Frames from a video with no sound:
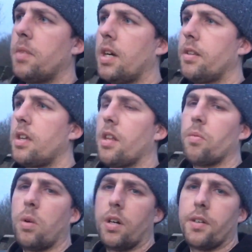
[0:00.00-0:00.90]
and the other
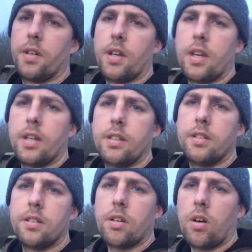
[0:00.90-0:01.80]
one
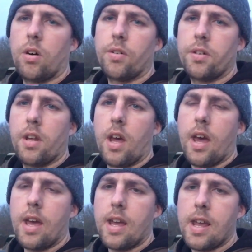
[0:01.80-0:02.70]
is on
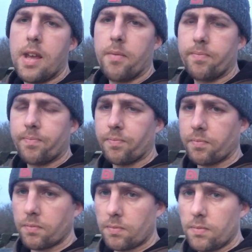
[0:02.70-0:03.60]
a
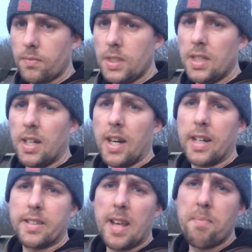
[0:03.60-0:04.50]

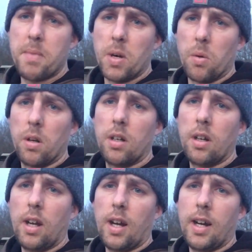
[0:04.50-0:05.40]
10mm
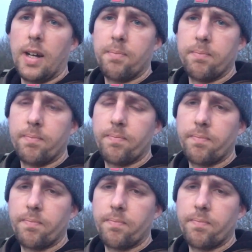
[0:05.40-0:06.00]
10mm